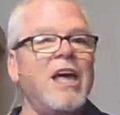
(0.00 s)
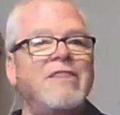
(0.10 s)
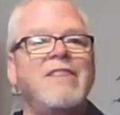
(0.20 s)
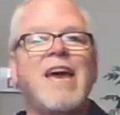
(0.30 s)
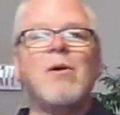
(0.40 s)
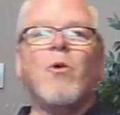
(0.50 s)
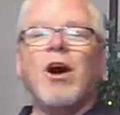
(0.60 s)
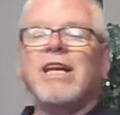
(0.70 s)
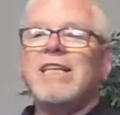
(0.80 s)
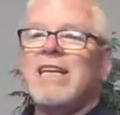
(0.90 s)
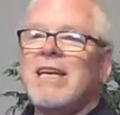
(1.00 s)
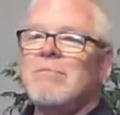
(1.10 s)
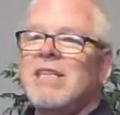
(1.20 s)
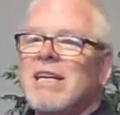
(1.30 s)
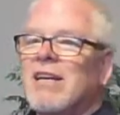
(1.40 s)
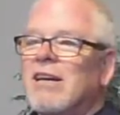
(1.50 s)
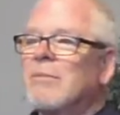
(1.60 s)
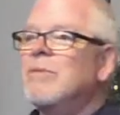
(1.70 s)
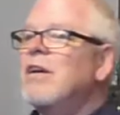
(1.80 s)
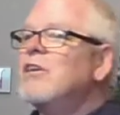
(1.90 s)
They wanted him to
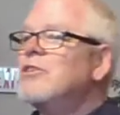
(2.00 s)
come